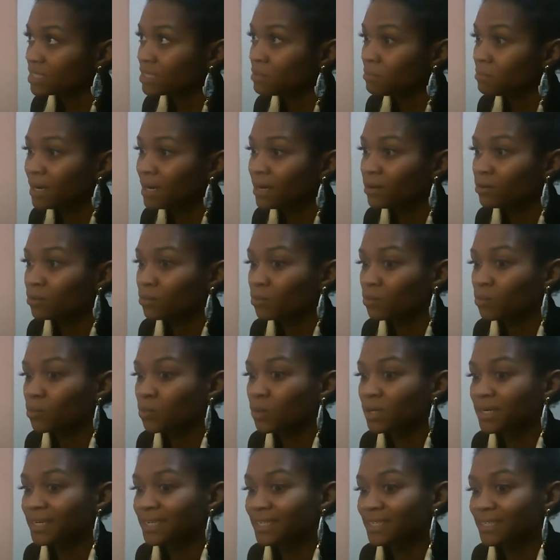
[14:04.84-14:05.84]
about
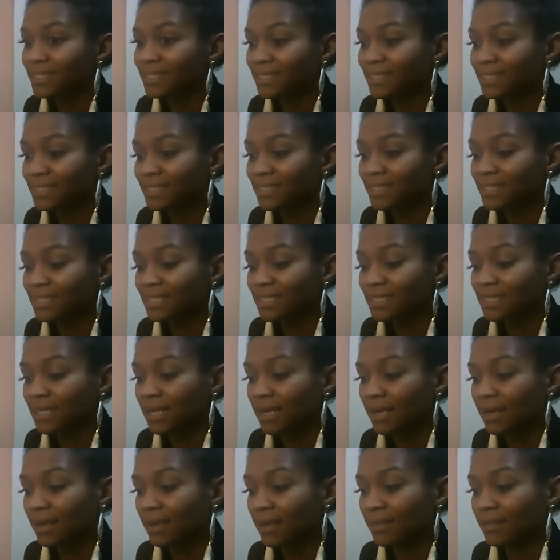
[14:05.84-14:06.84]
what it is
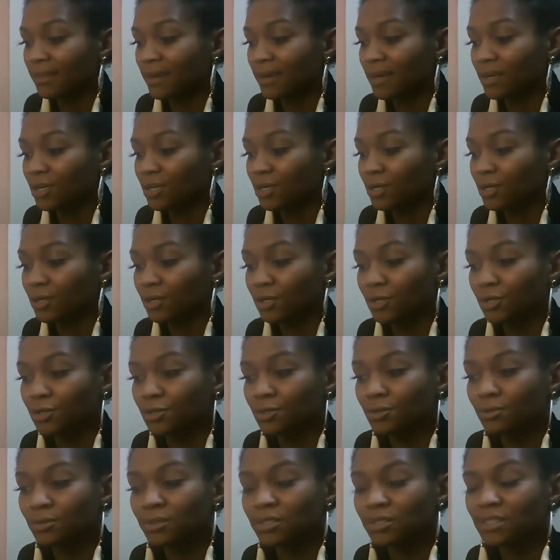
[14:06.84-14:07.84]
that
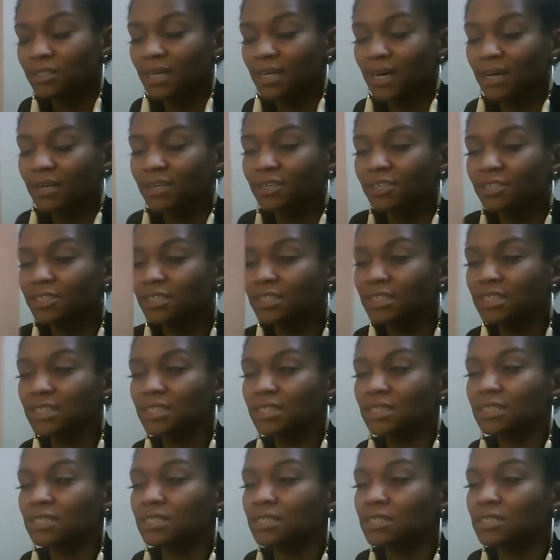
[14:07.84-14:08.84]
you desire in a
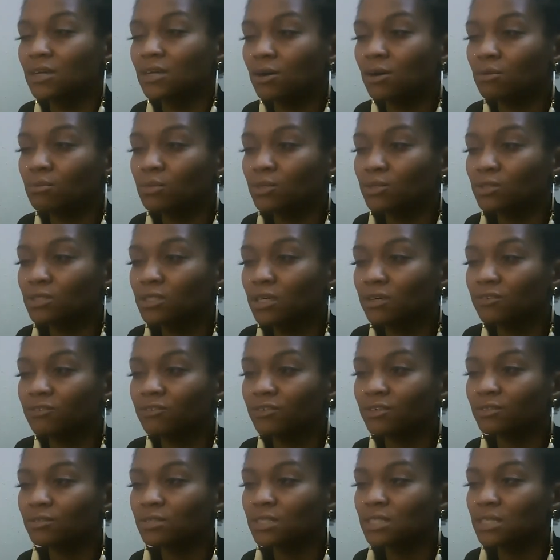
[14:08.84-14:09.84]
sense because it almost
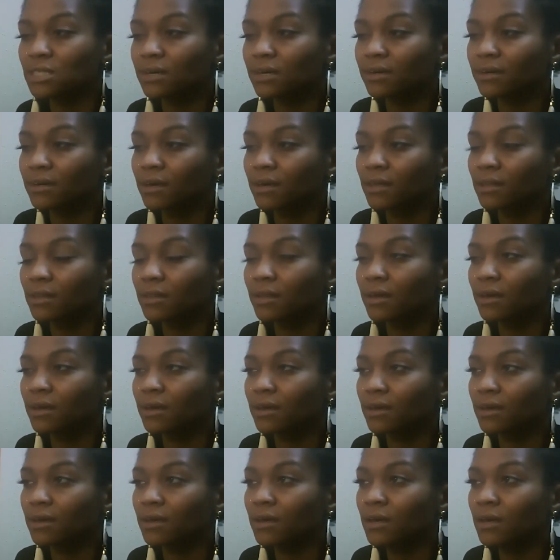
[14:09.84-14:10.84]
feels like
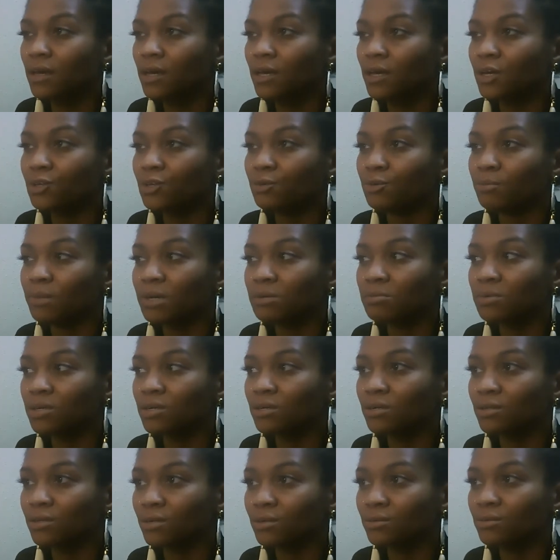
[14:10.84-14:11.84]
that you may be
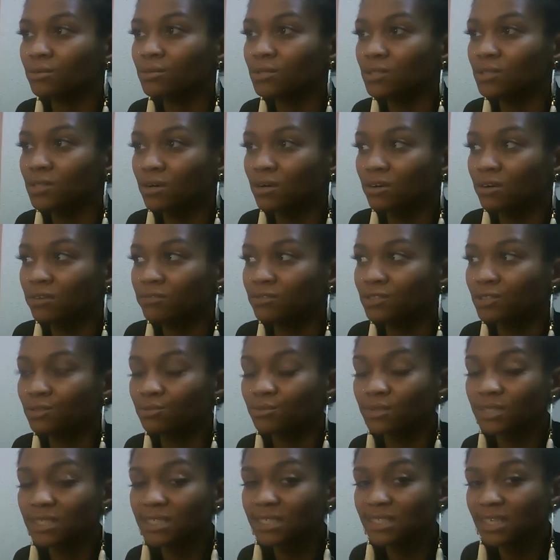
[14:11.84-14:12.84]
closed off to
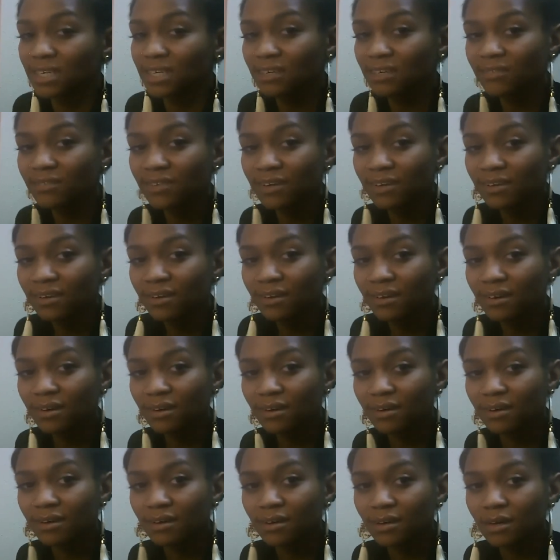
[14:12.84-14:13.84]
receiving
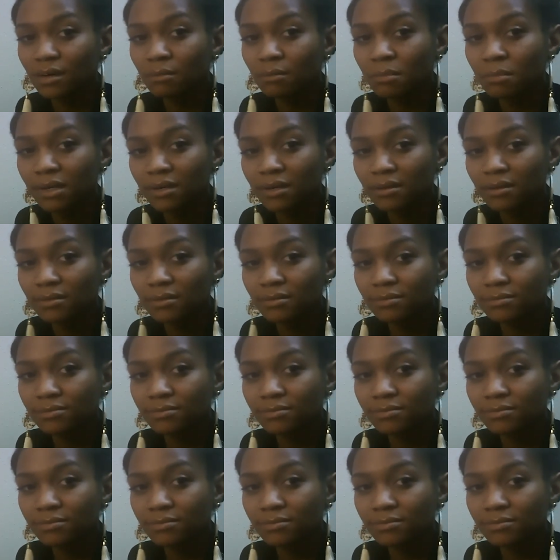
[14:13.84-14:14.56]
a bit